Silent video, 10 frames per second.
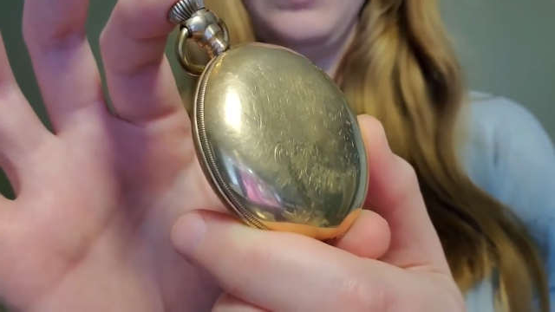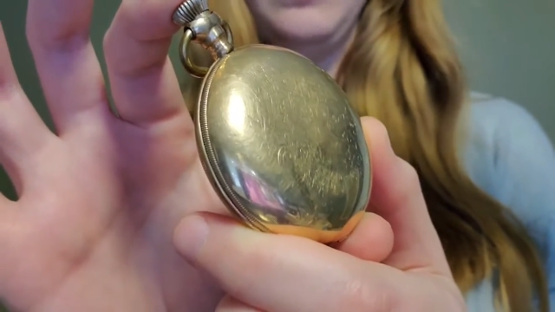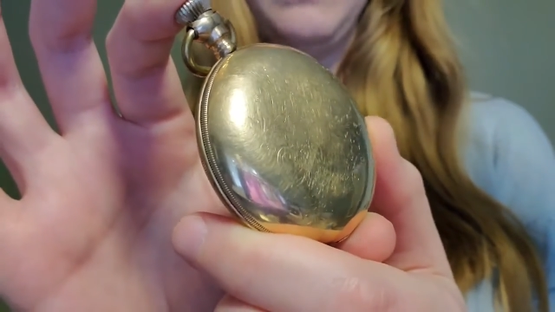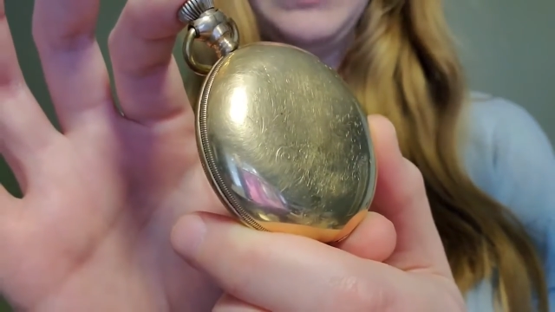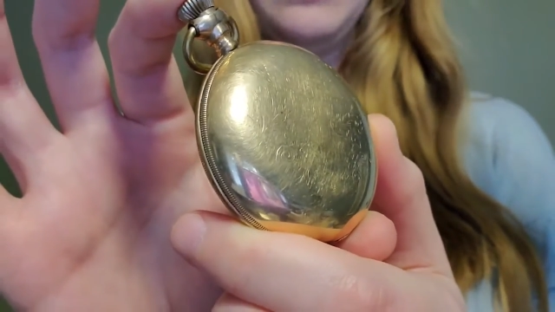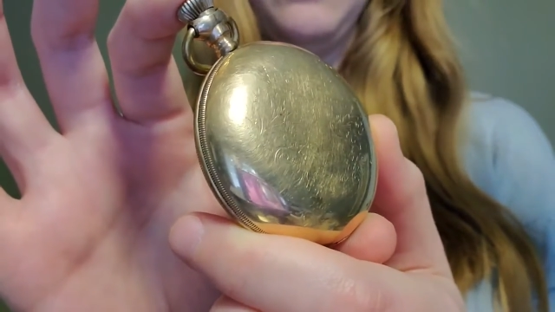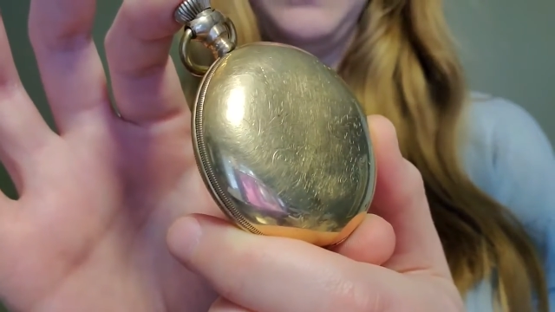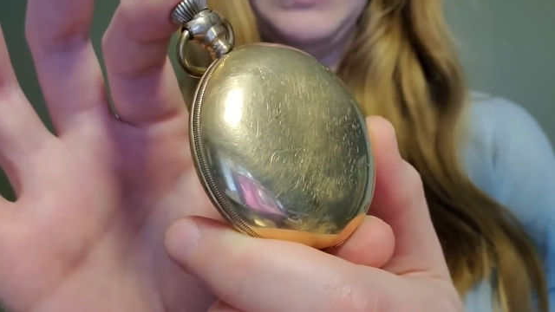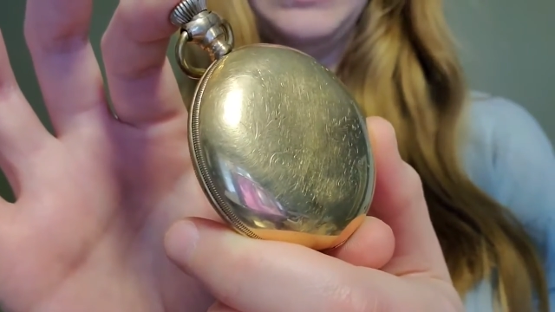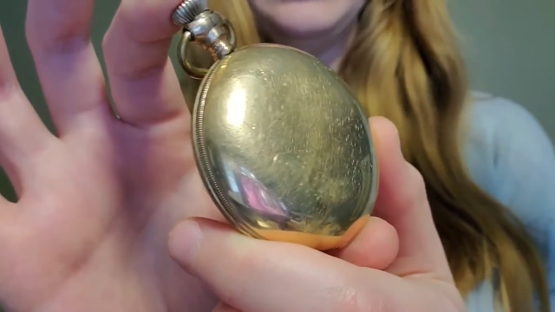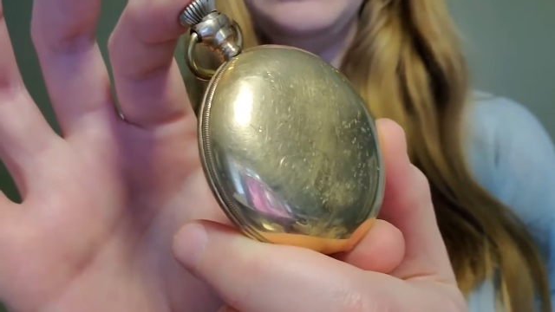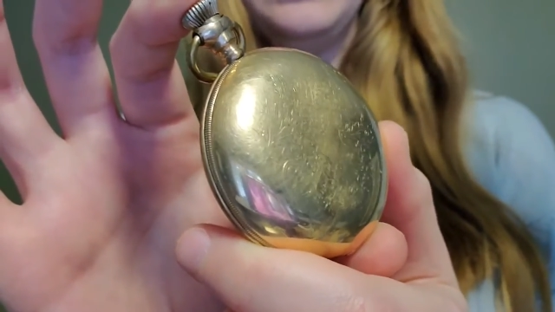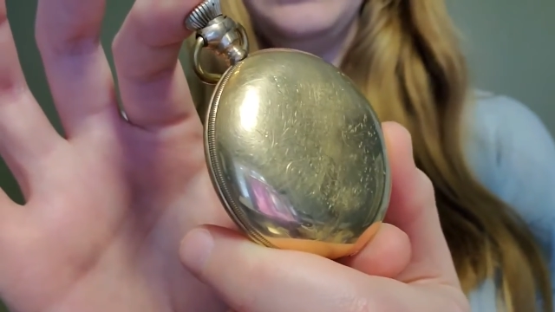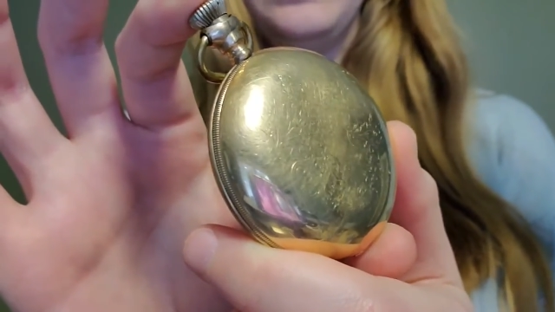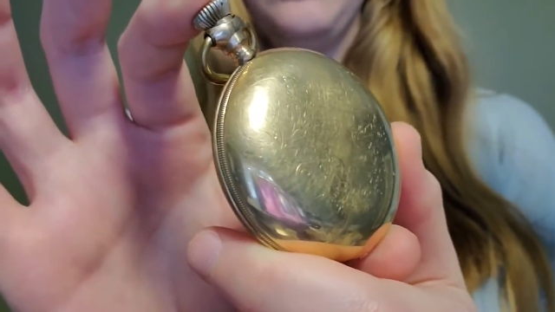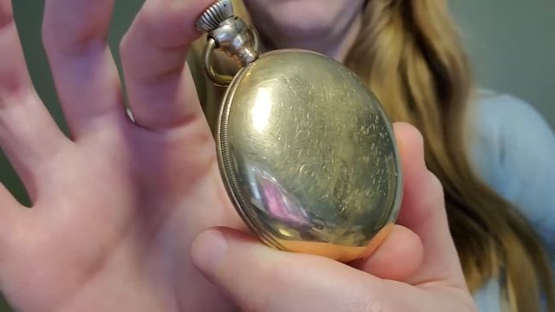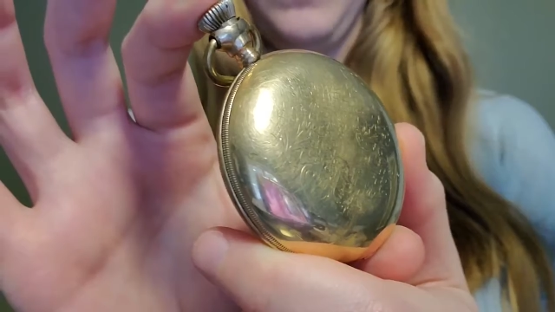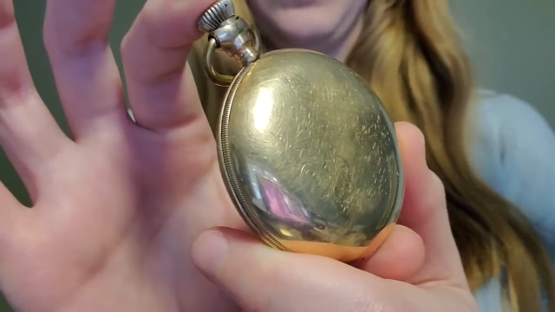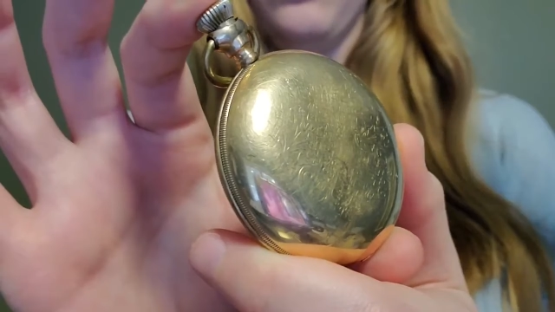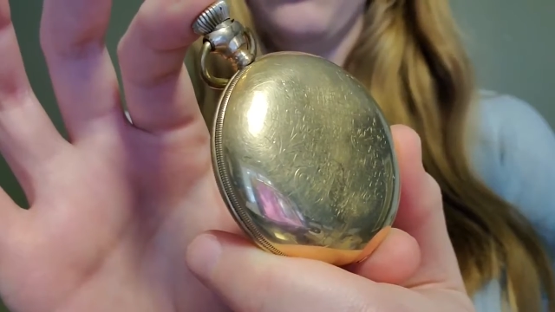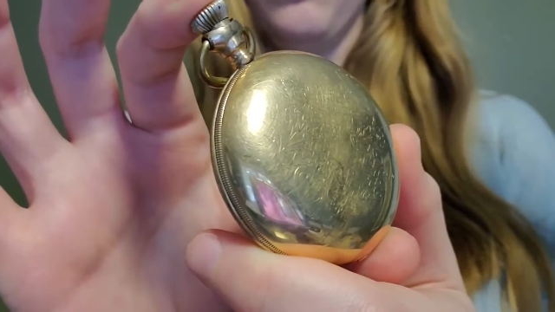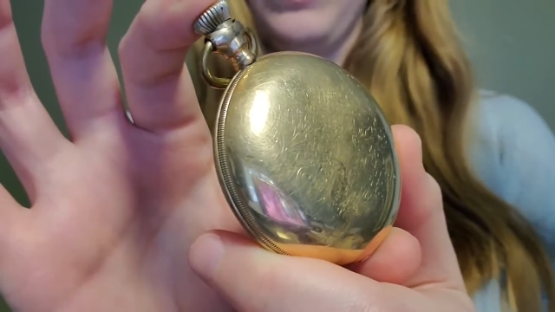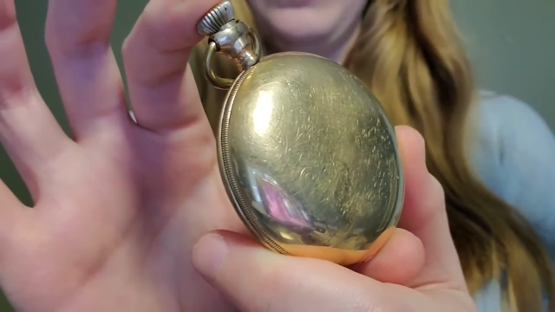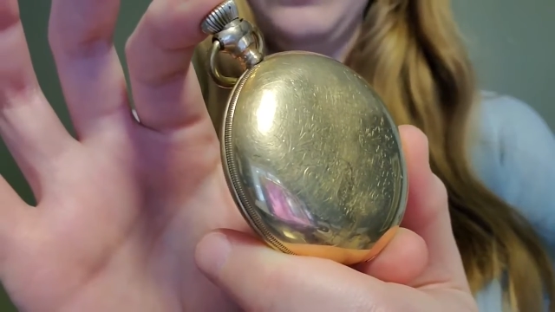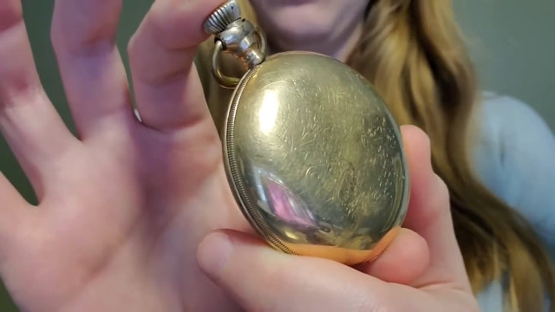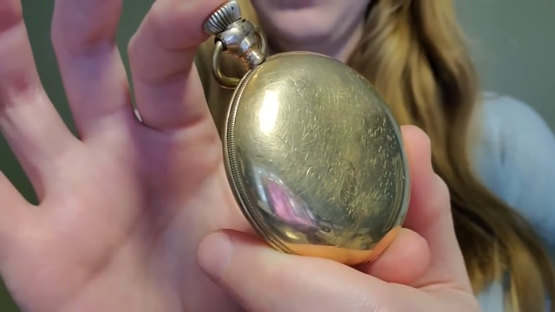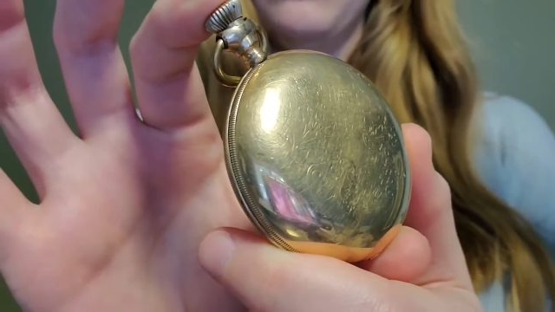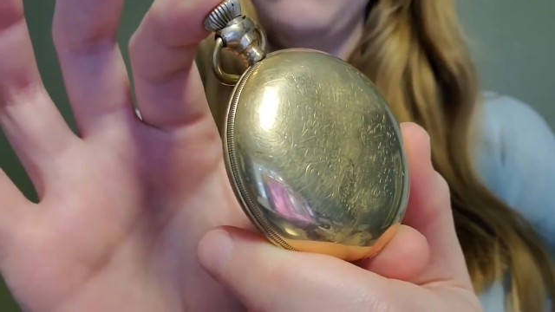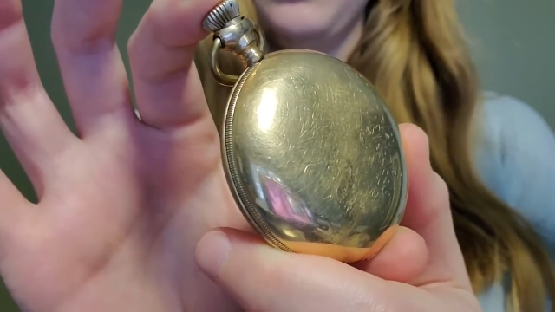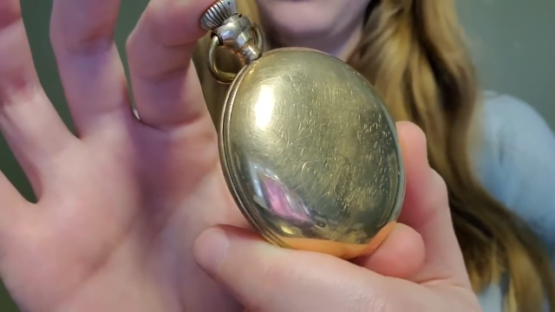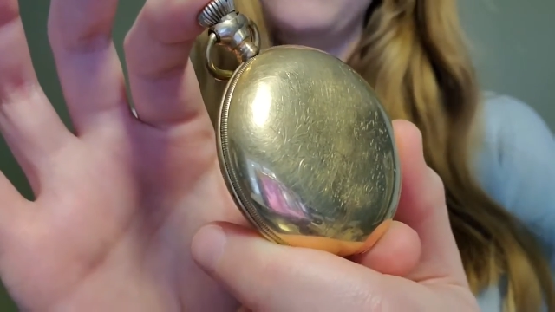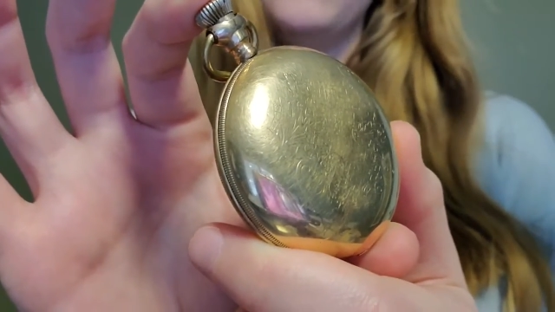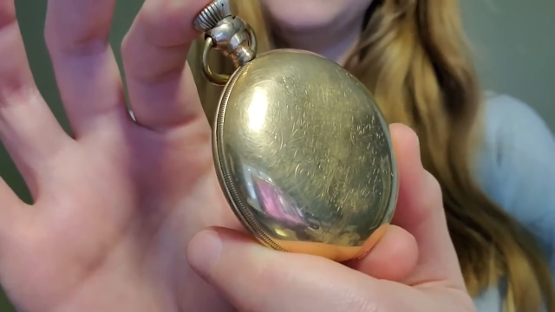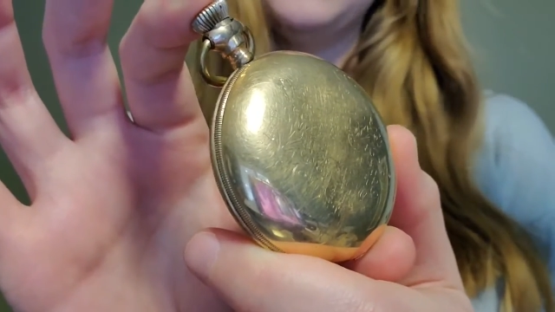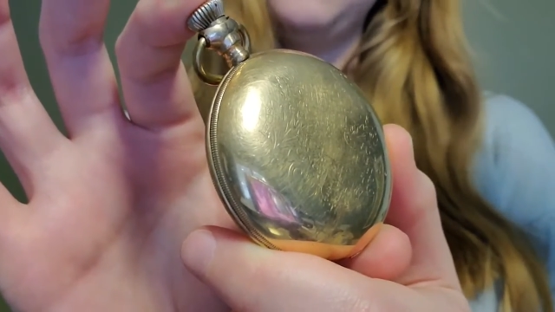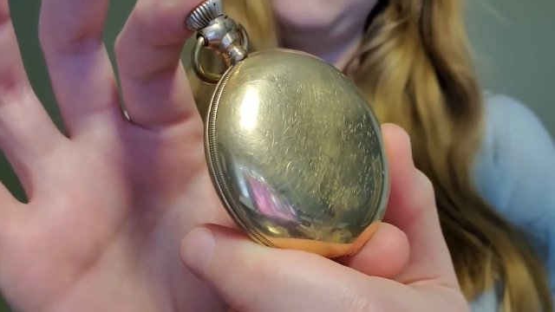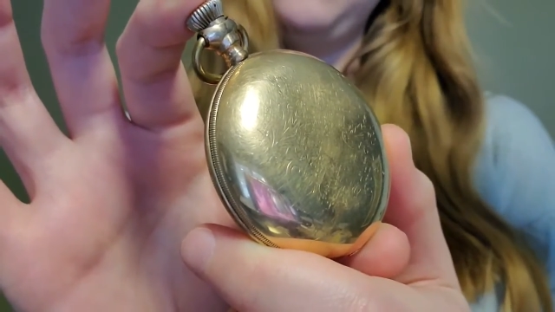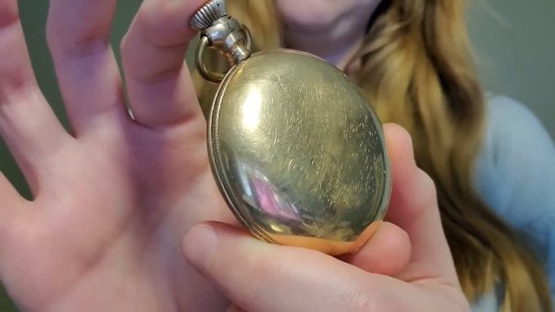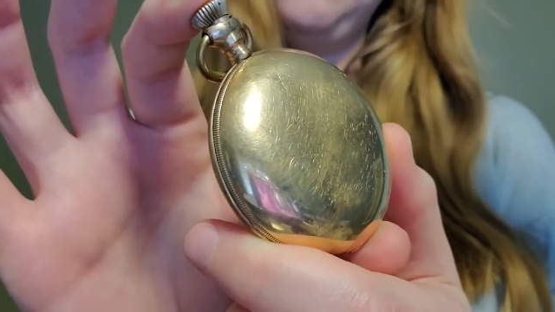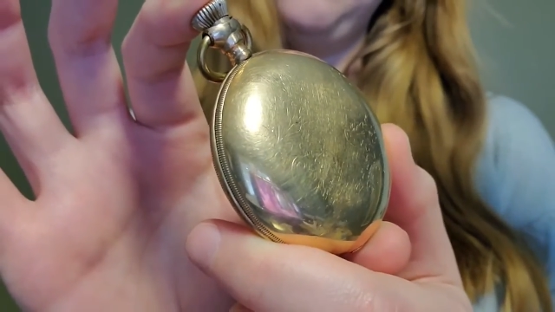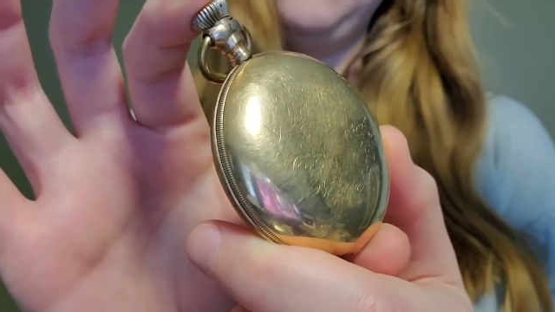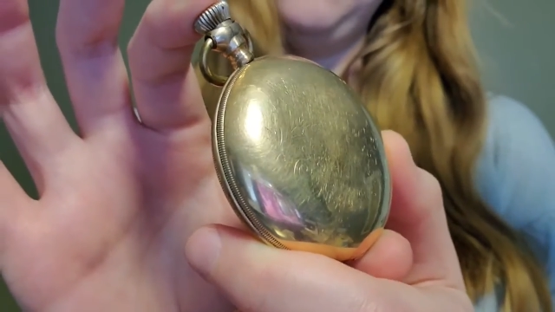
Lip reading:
Nobody's mouth can be seen.